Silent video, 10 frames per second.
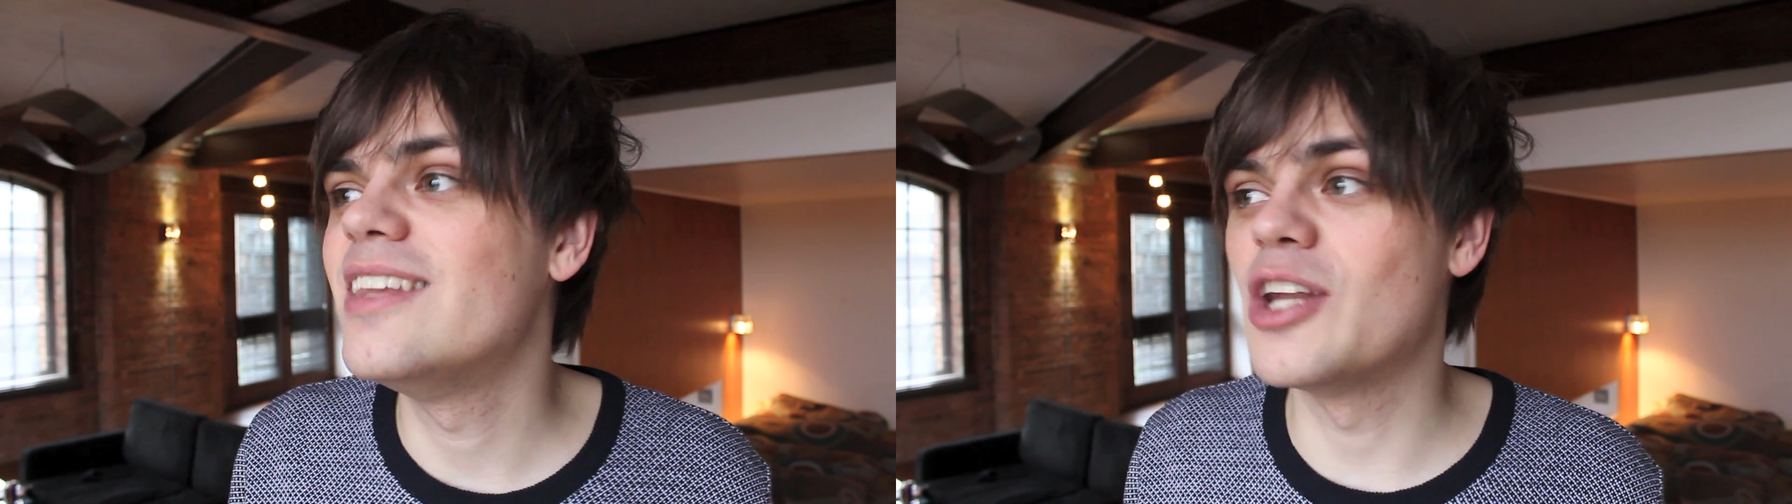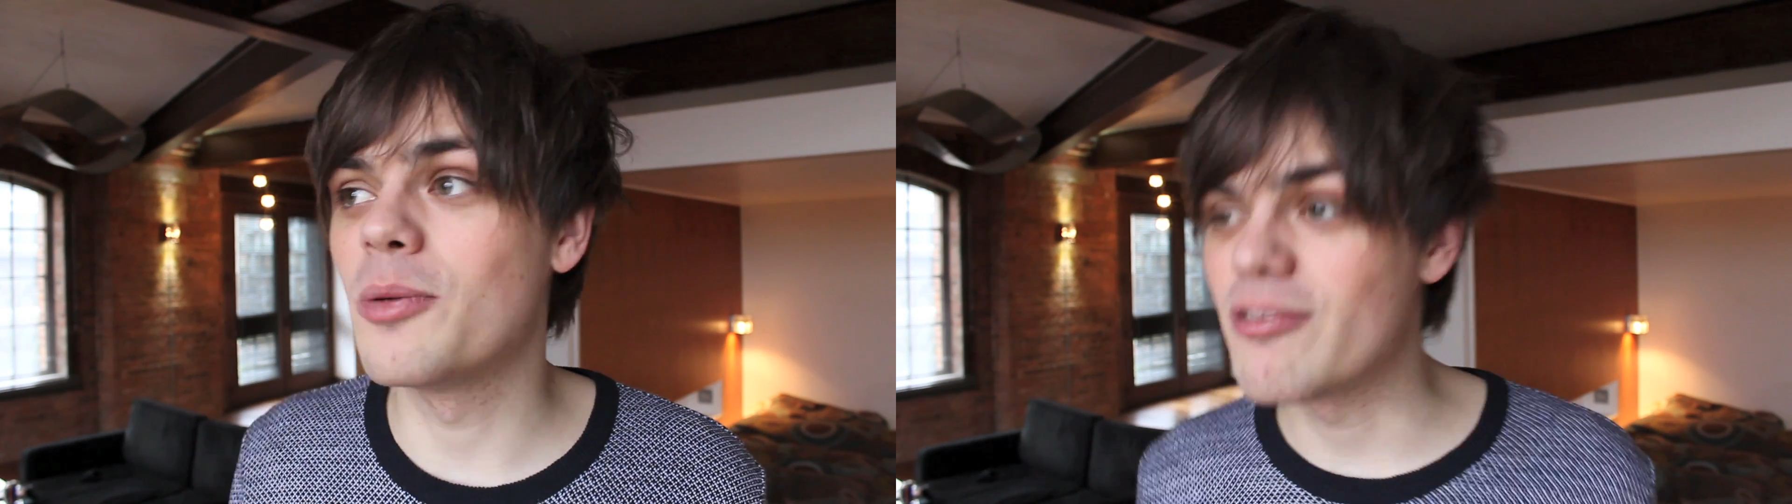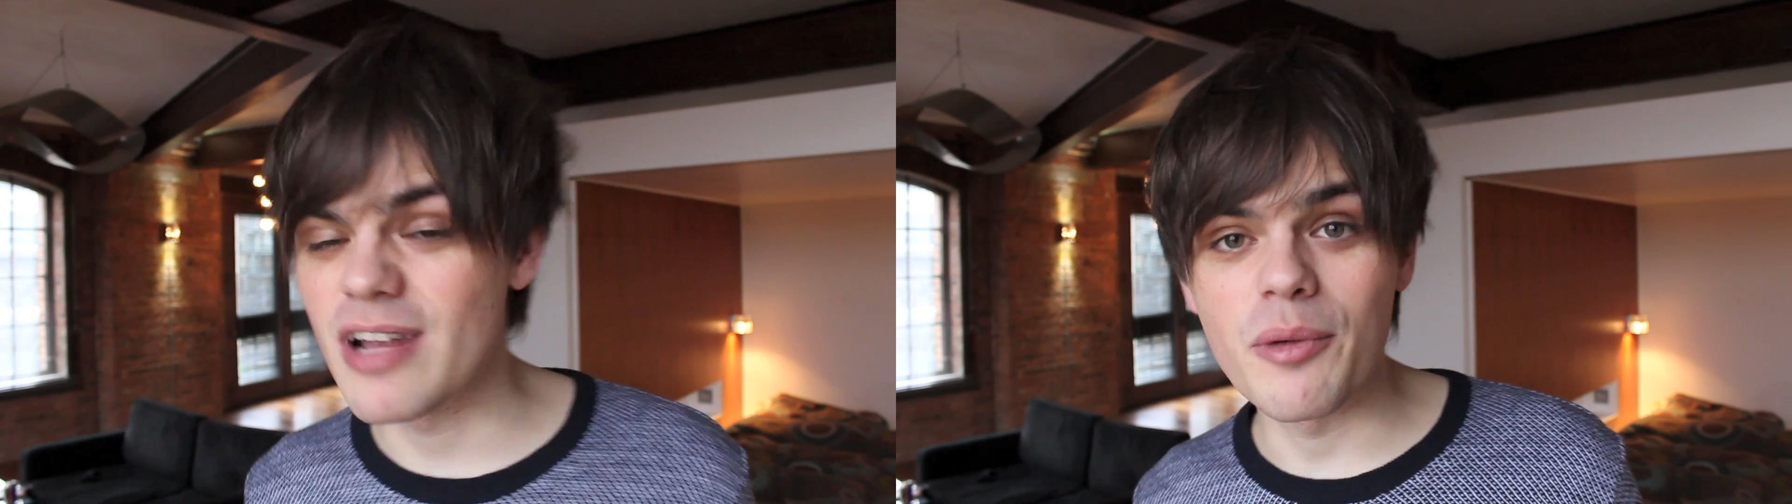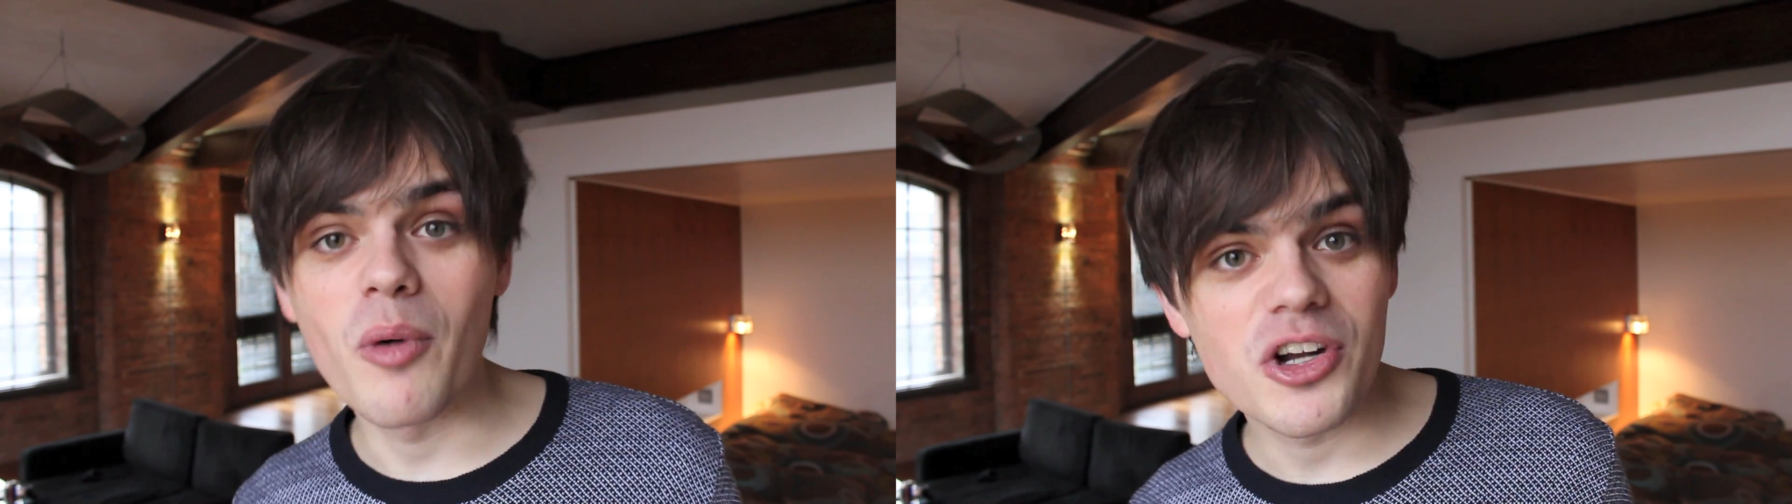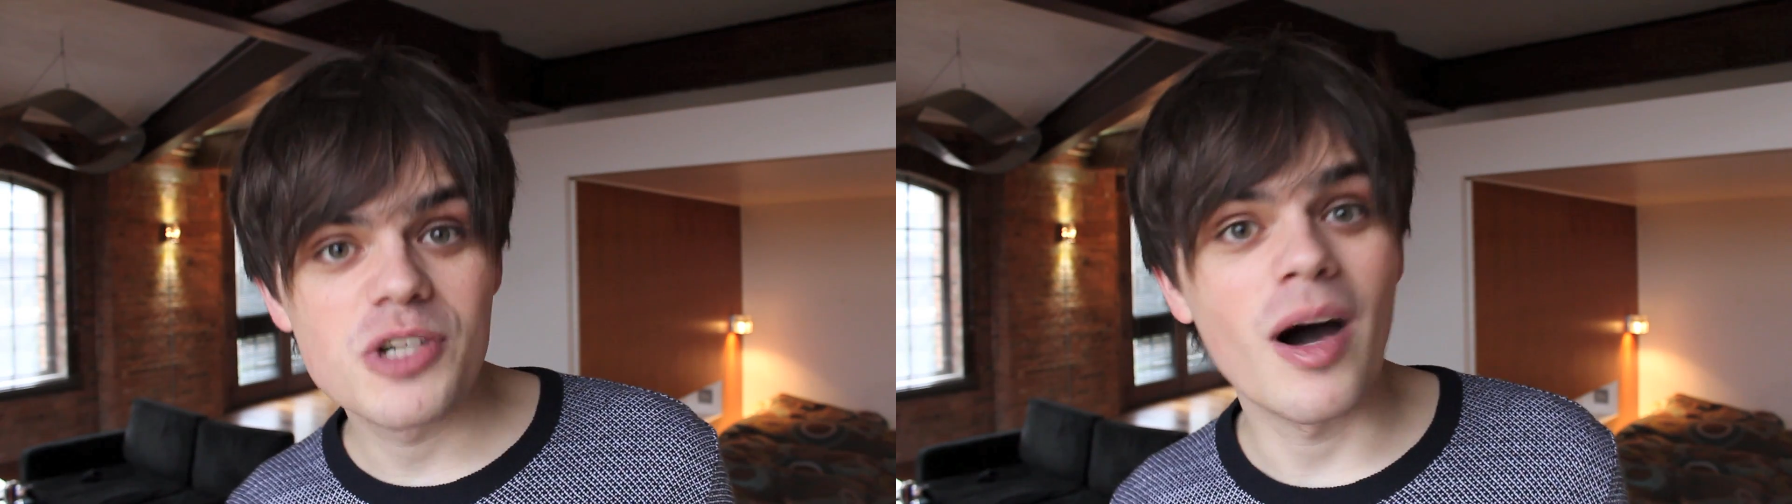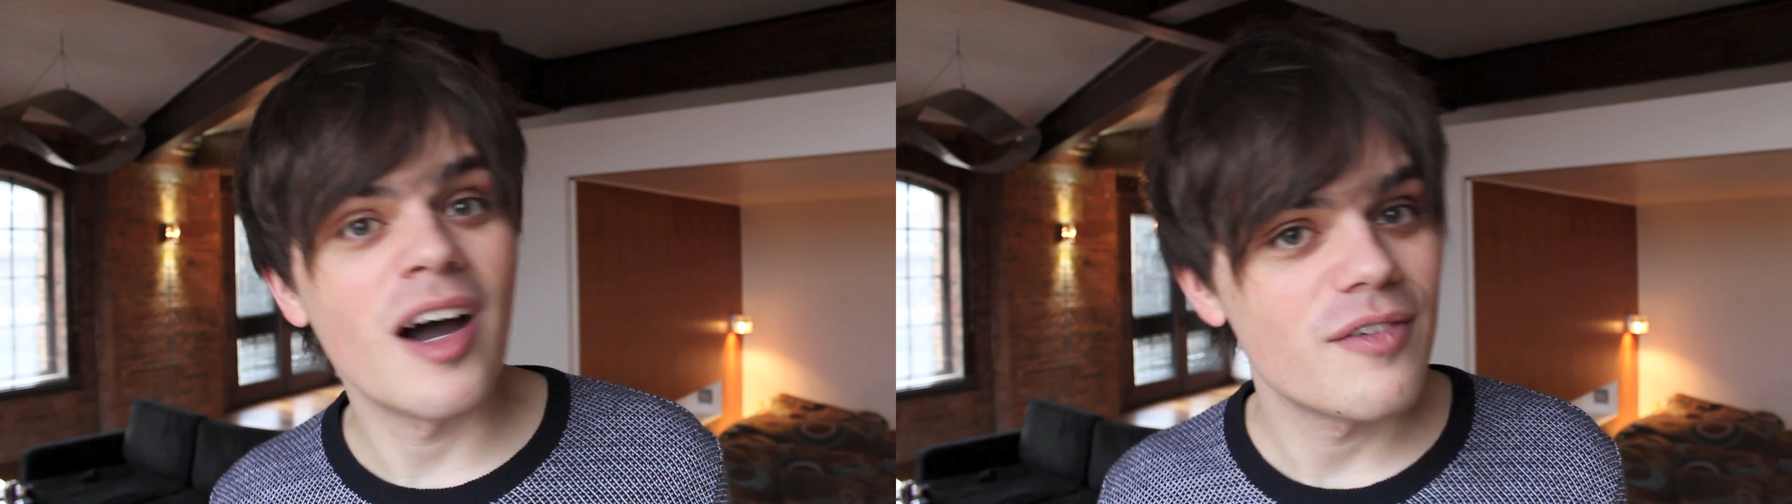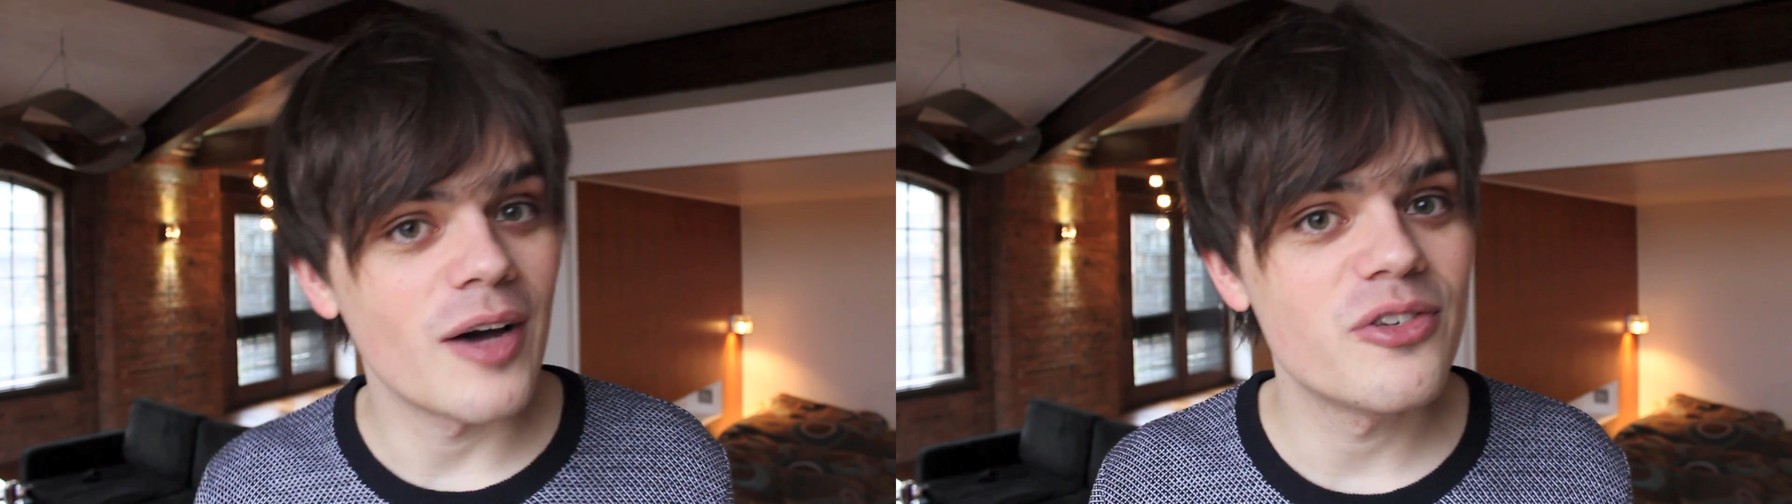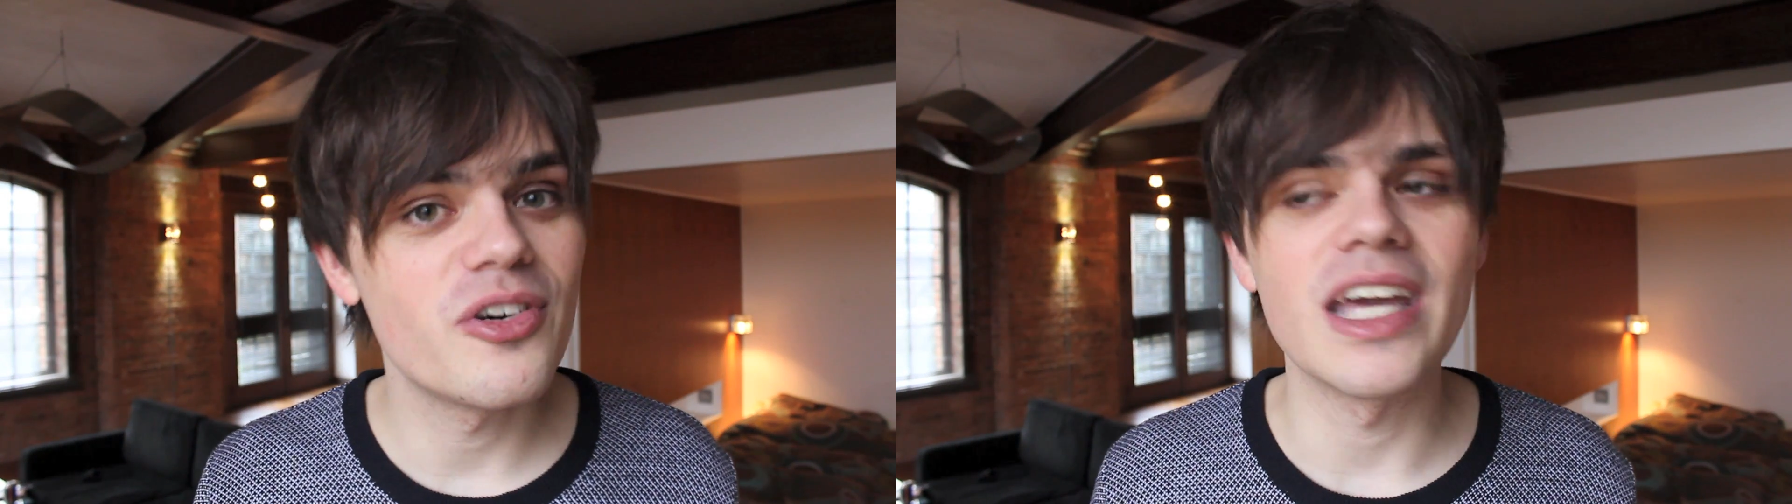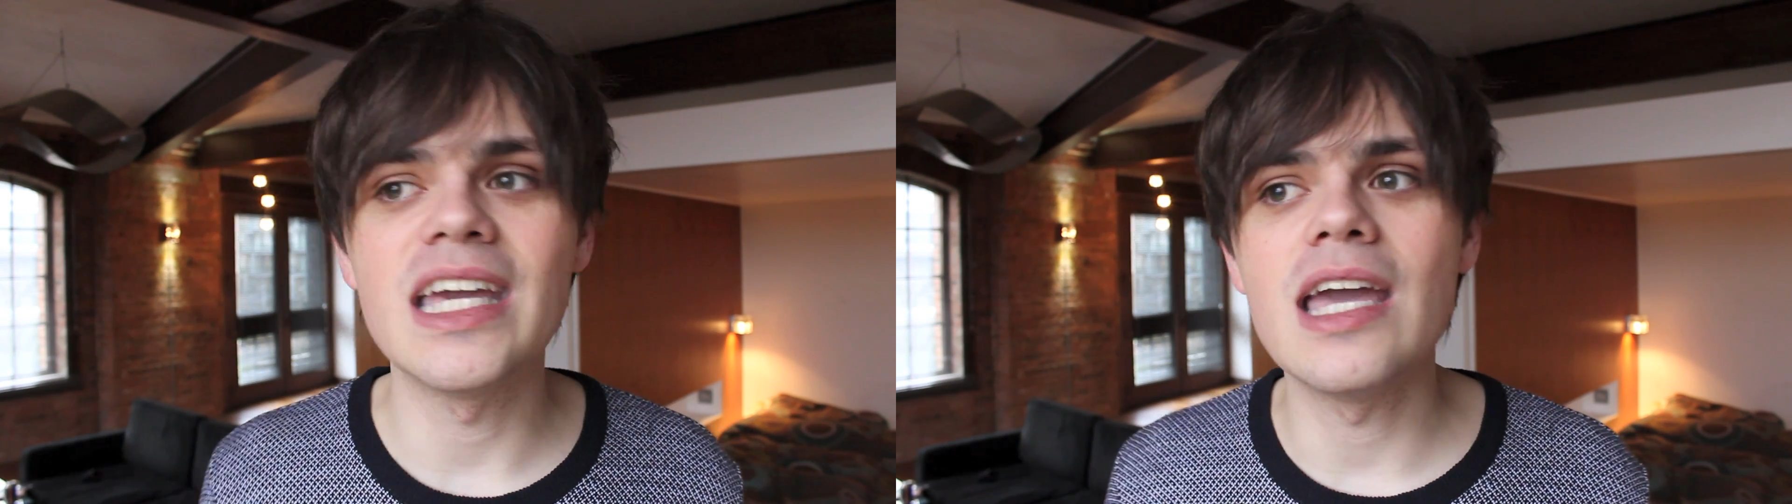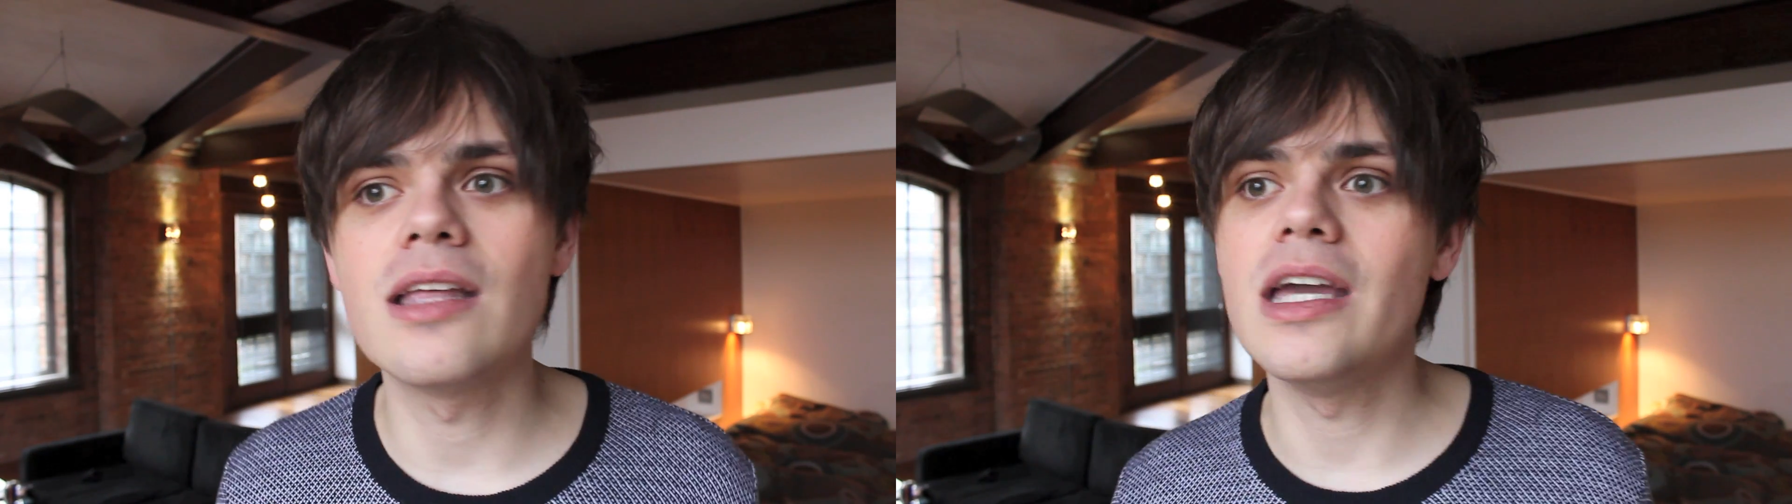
that nobody really watched but I found funny,